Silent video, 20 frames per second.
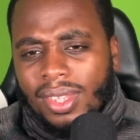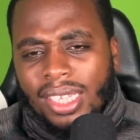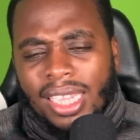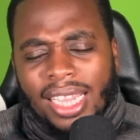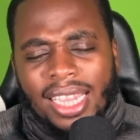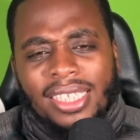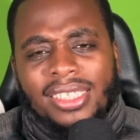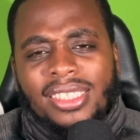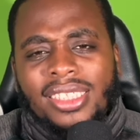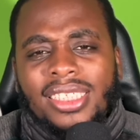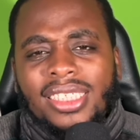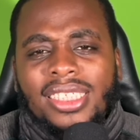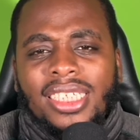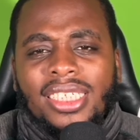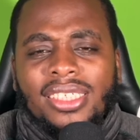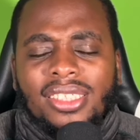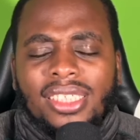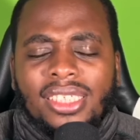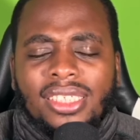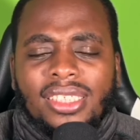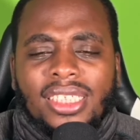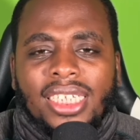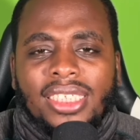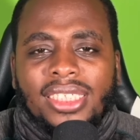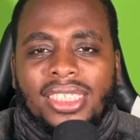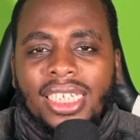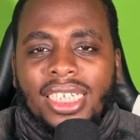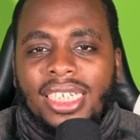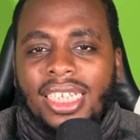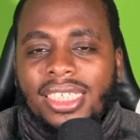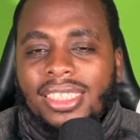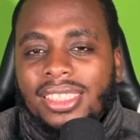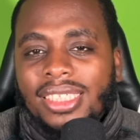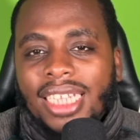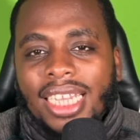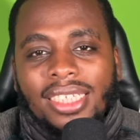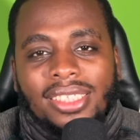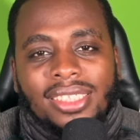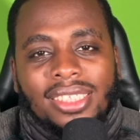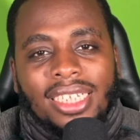And GJ said the
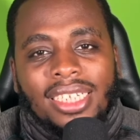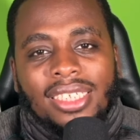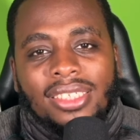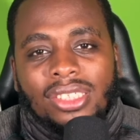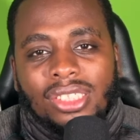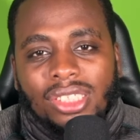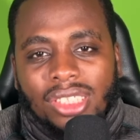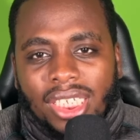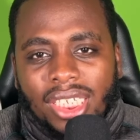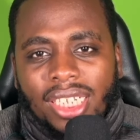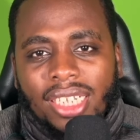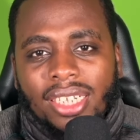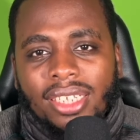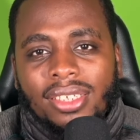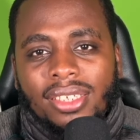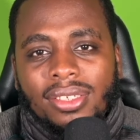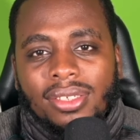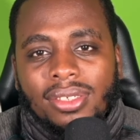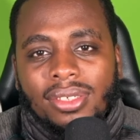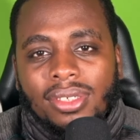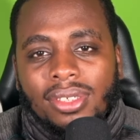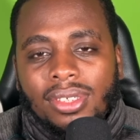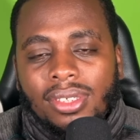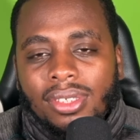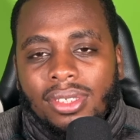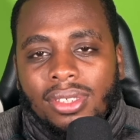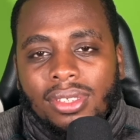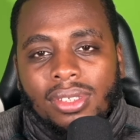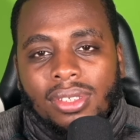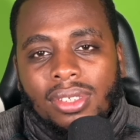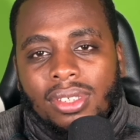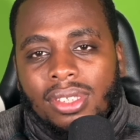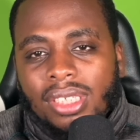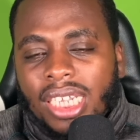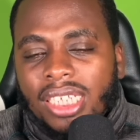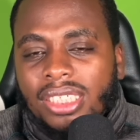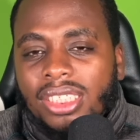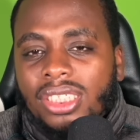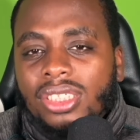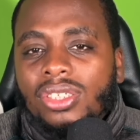Saints ain't shit.
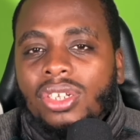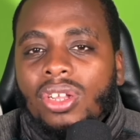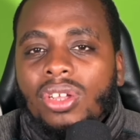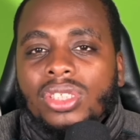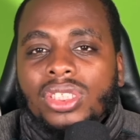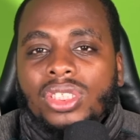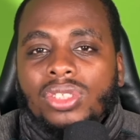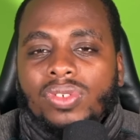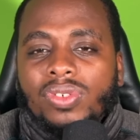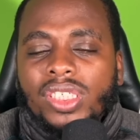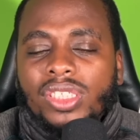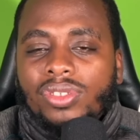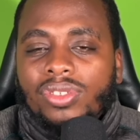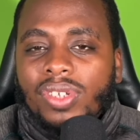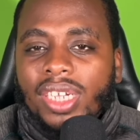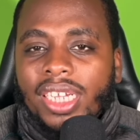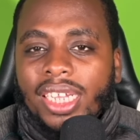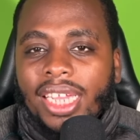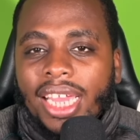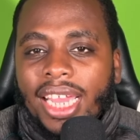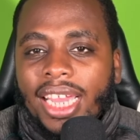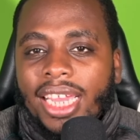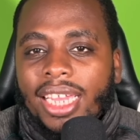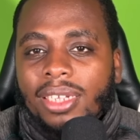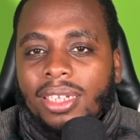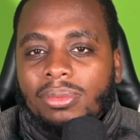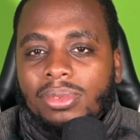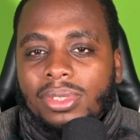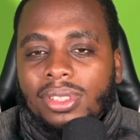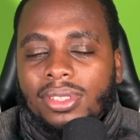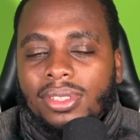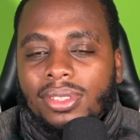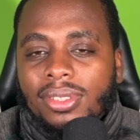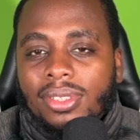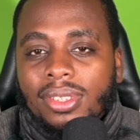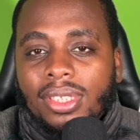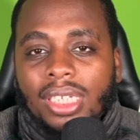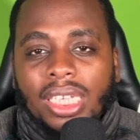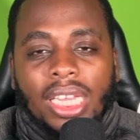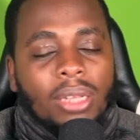They just lost three straight games.
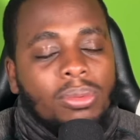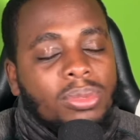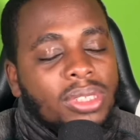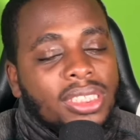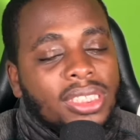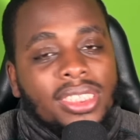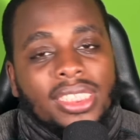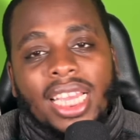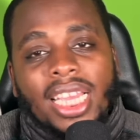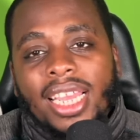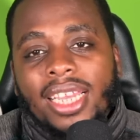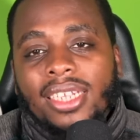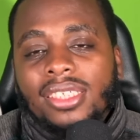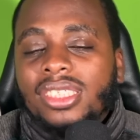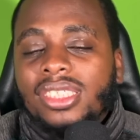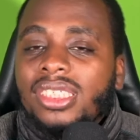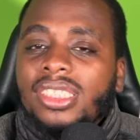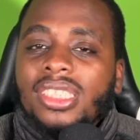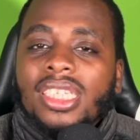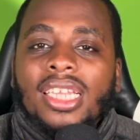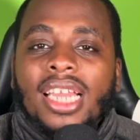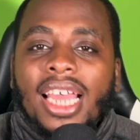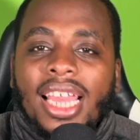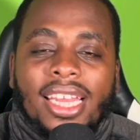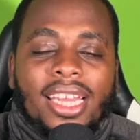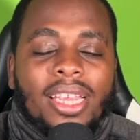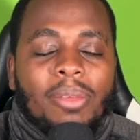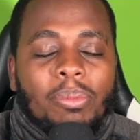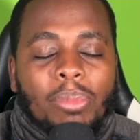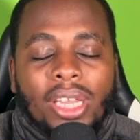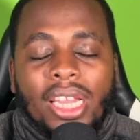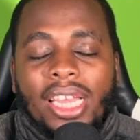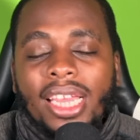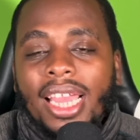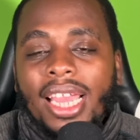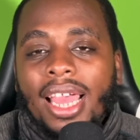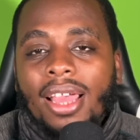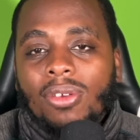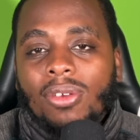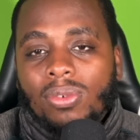I'm just saying, just let it
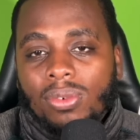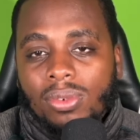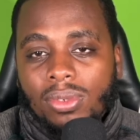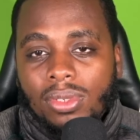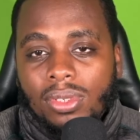play out.